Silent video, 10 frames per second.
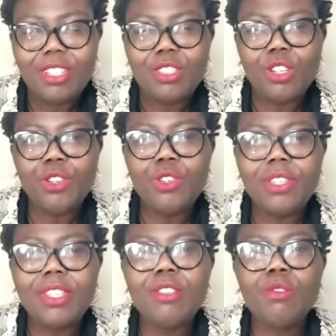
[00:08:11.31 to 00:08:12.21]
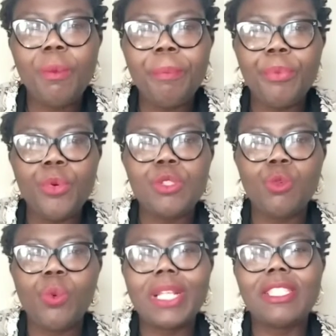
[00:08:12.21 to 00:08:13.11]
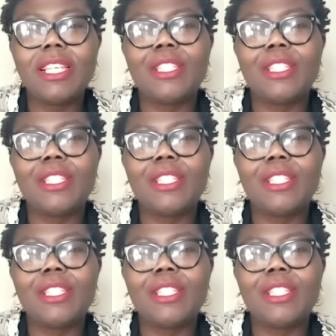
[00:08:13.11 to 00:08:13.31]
So you need to put what